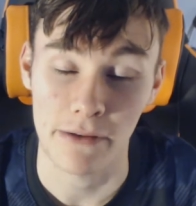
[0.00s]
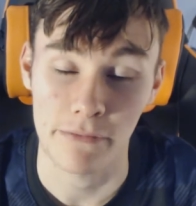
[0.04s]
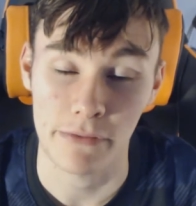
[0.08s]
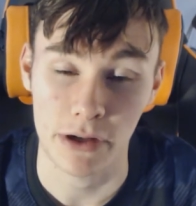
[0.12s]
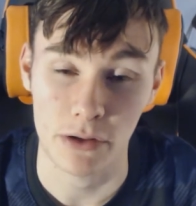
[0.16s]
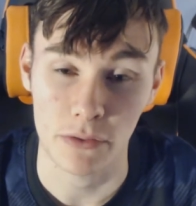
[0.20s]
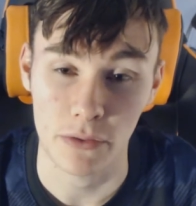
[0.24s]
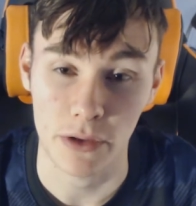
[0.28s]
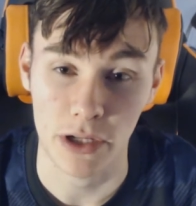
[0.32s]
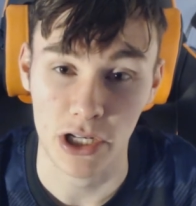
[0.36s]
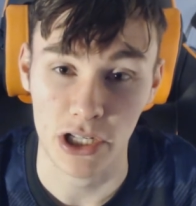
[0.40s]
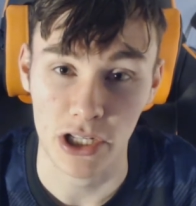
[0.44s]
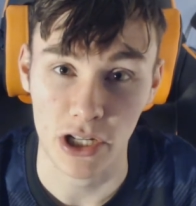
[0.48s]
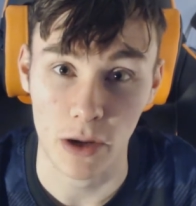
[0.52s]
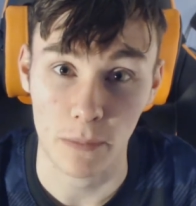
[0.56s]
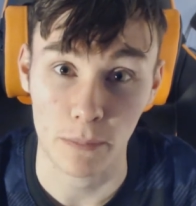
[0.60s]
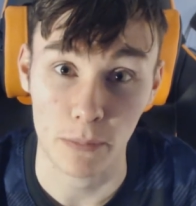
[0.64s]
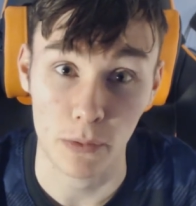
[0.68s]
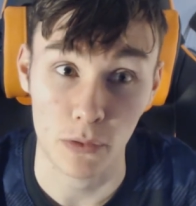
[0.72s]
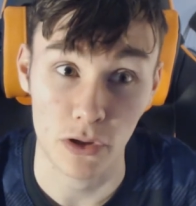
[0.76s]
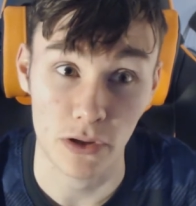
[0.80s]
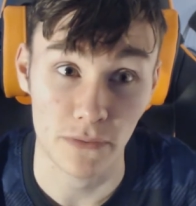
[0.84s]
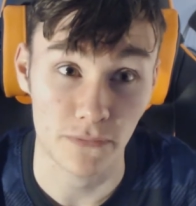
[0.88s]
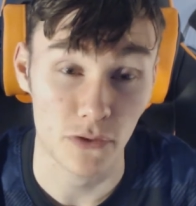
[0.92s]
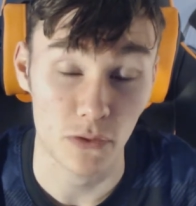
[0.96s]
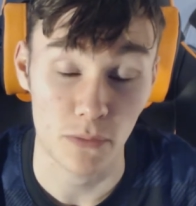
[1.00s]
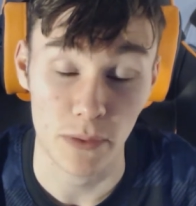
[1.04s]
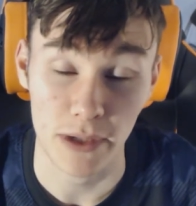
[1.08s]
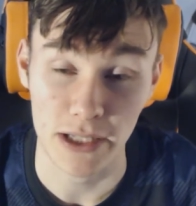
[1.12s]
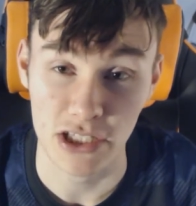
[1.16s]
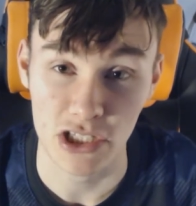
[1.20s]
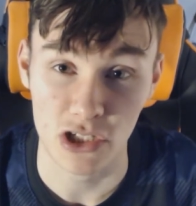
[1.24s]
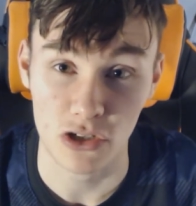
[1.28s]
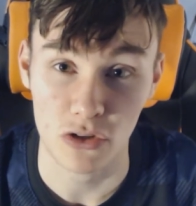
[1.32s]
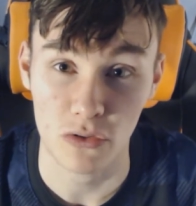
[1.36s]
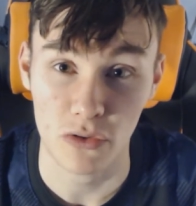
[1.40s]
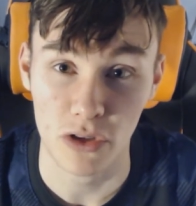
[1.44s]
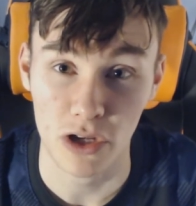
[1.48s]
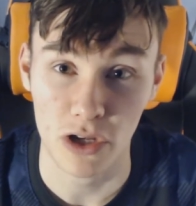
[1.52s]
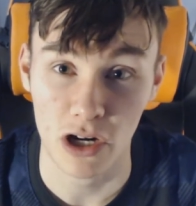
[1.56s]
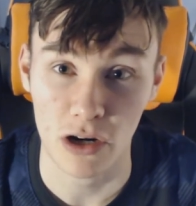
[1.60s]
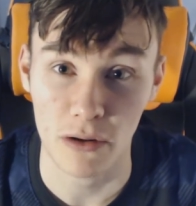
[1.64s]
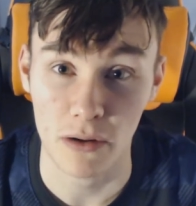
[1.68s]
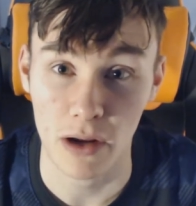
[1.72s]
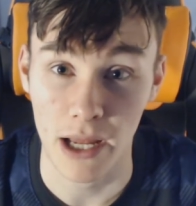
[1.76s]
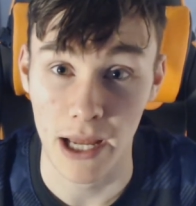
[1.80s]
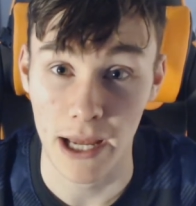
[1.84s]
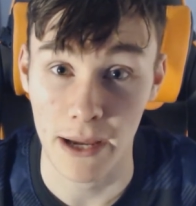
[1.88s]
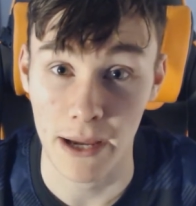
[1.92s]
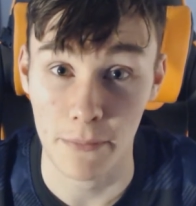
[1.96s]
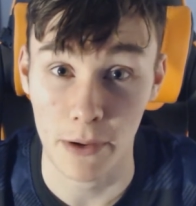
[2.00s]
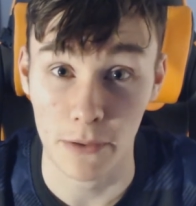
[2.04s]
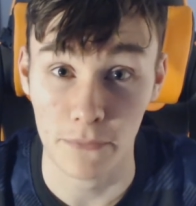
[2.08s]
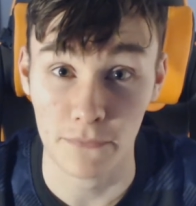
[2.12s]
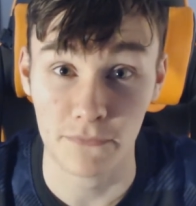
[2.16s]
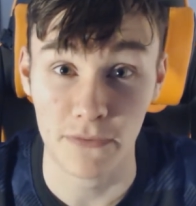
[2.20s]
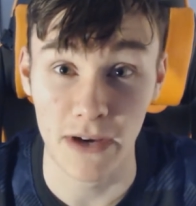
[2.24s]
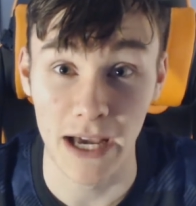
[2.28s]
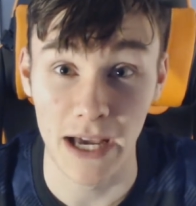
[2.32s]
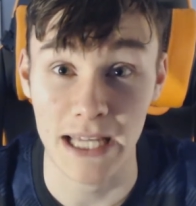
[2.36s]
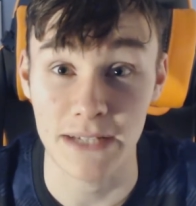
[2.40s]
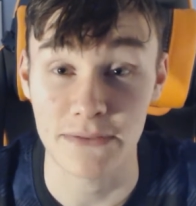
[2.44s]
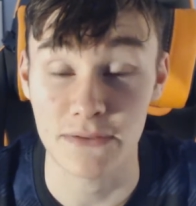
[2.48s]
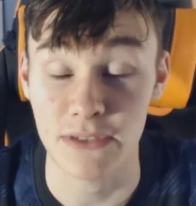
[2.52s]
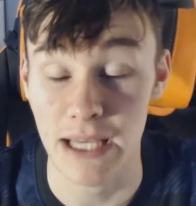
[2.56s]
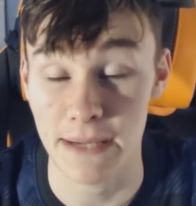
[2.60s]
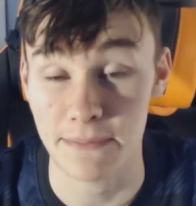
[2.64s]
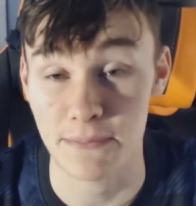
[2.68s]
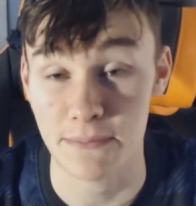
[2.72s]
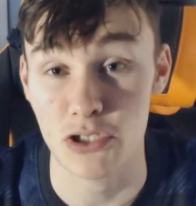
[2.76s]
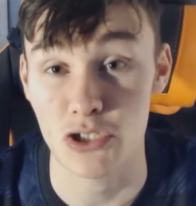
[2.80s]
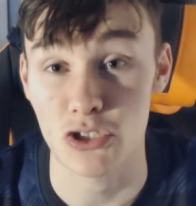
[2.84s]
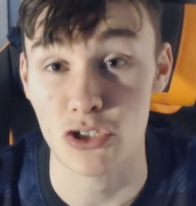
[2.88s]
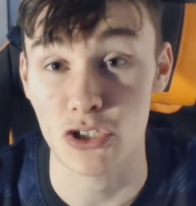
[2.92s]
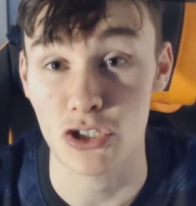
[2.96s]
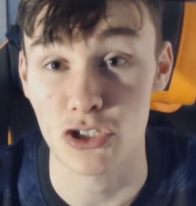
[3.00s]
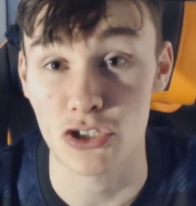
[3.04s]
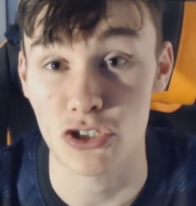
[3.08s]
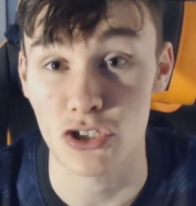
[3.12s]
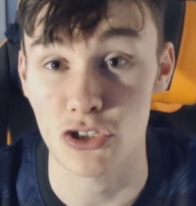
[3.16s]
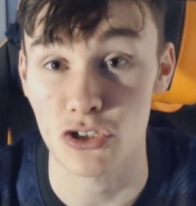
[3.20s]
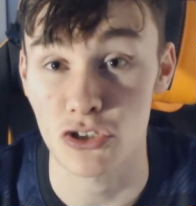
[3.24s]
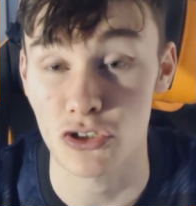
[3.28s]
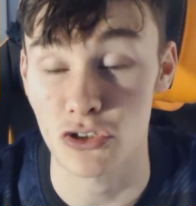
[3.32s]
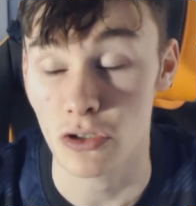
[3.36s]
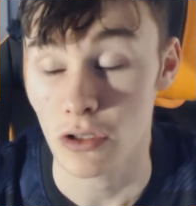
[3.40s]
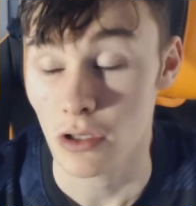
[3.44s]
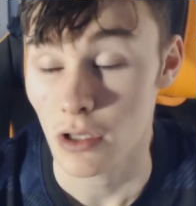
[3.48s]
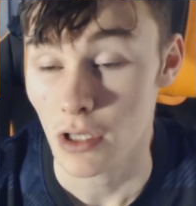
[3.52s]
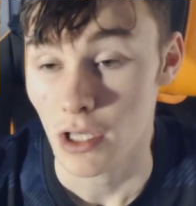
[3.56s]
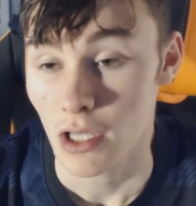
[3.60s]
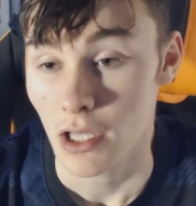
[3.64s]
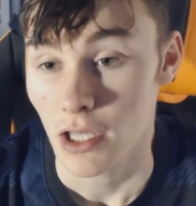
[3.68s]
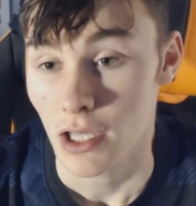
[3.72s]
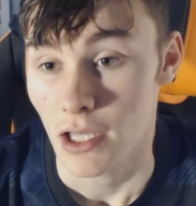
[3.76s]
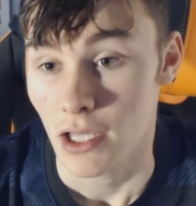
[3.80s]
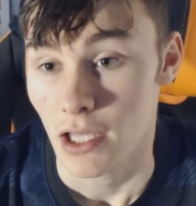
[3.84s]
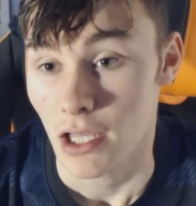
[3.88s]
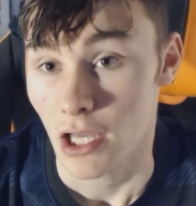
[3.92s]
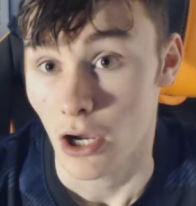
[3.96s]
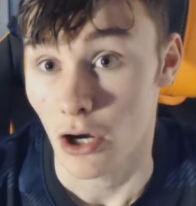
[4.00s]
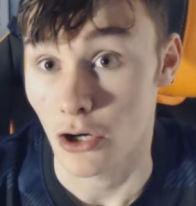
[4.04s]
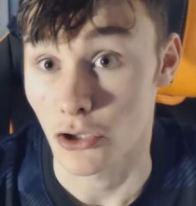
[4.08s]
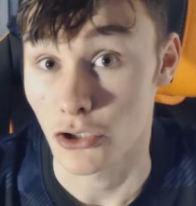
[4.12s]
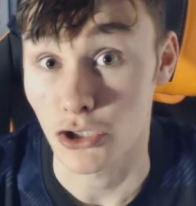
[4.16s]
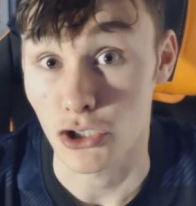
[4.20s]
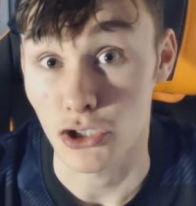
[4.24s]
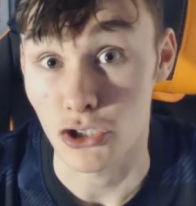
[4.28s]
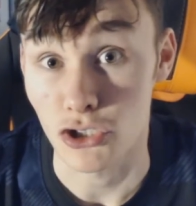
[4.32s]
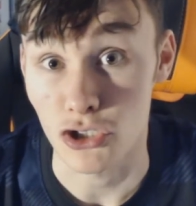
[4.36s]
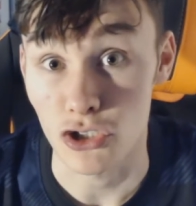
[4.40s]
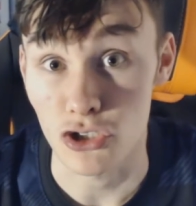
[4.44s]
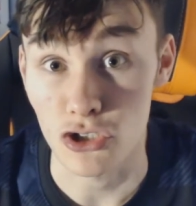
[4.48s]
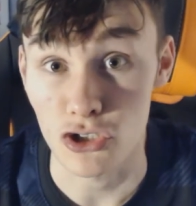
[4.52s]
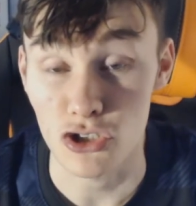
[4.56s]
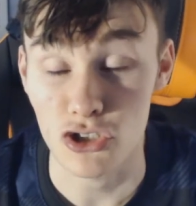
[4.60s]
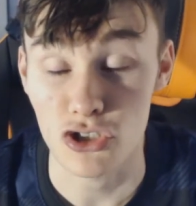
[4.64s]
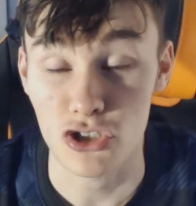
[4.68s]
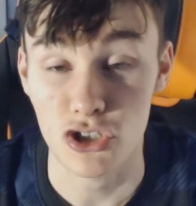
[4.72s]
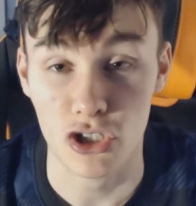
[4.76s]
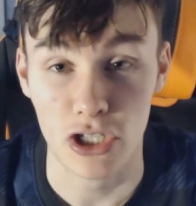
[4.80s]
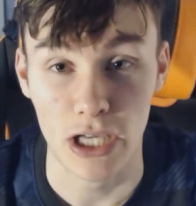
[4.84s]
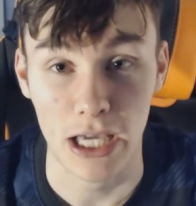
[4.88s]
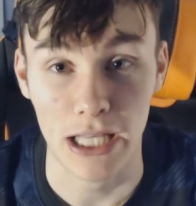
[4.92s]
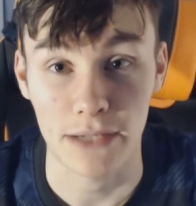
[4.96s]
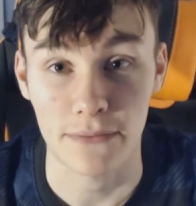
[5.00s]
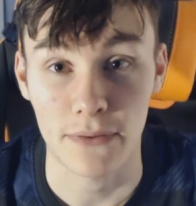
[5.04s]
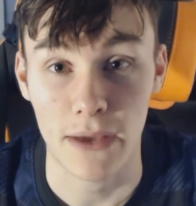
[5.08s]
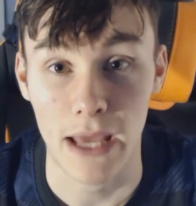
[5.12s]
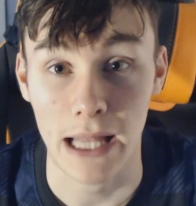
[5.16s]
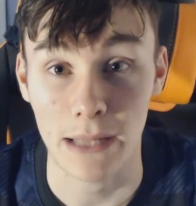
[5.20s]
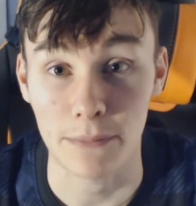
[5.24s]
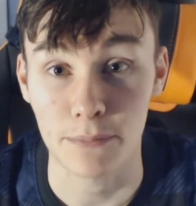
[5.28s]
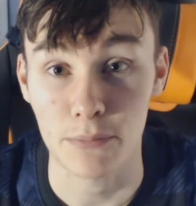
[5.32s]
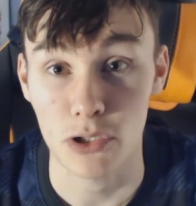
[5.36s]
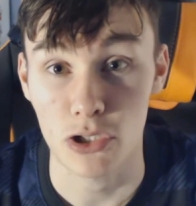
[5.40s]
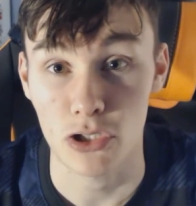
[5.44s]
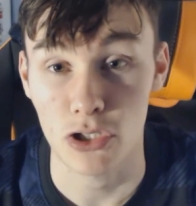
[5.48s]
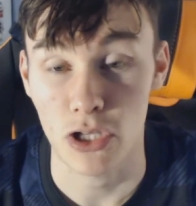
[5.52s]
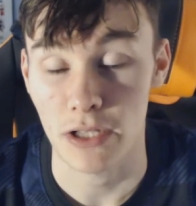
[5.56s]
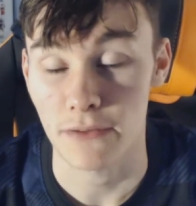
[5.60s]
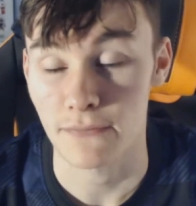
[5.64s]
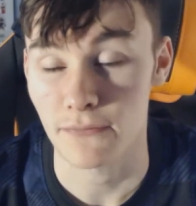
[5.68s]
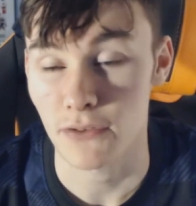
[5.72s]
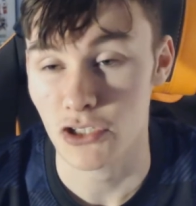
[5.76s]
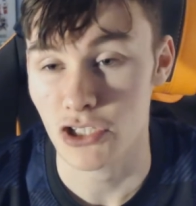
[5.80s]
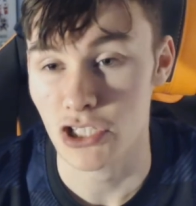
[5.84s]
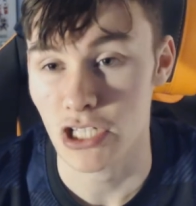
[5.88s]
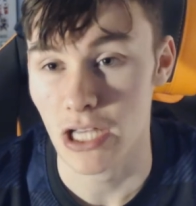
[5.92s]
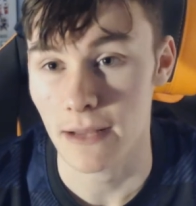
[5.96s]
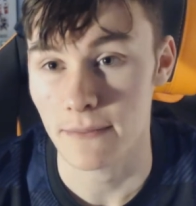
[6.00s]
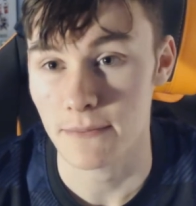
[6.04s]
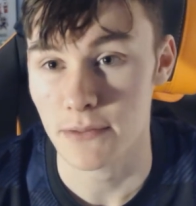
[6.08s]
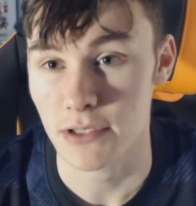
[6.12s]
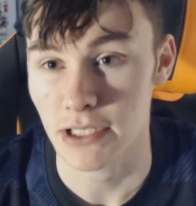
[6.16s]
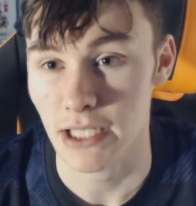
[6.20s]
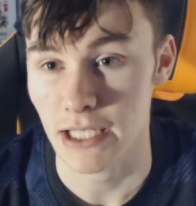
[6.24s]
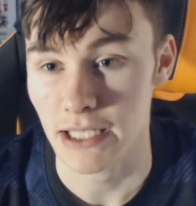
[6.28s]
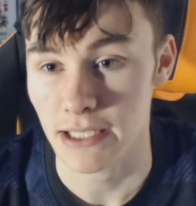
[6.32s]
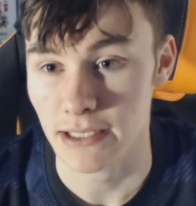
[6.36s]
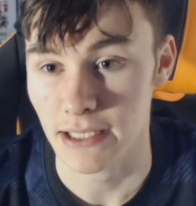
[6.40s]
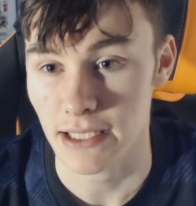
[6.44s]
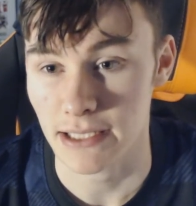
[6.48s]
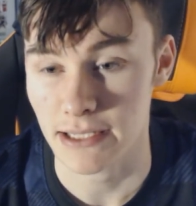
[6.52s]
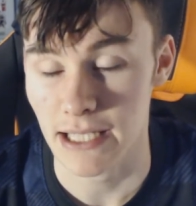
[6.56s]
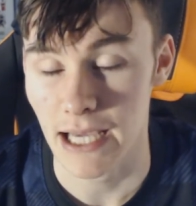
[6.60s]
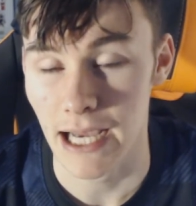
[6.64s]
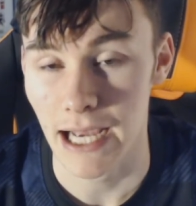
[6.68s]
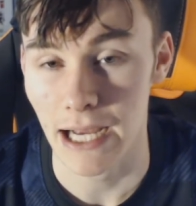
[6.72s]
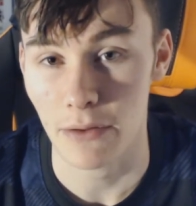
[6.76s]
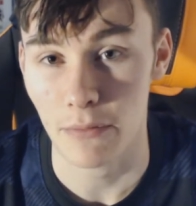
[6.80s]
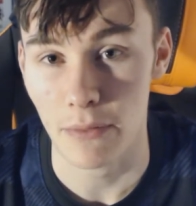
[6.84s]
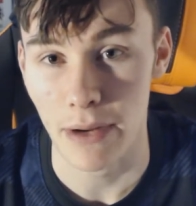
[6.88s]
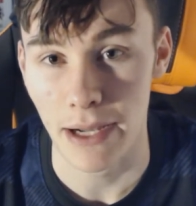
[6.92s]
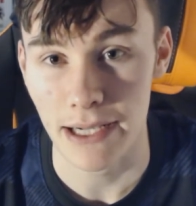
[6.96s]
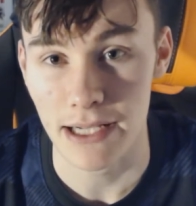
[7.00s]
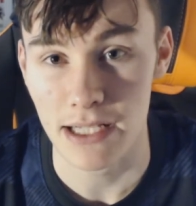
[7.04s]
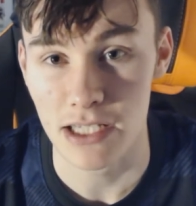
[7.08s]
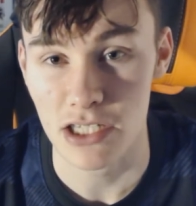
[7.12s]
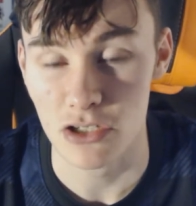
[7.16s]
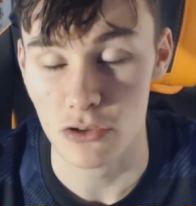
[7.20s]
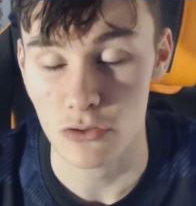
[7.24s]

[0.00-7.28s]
video that I uploaded a few weeks ago there on 5 tips you can do, or you can use to kind of help you in Foot Champs and get the higher rank.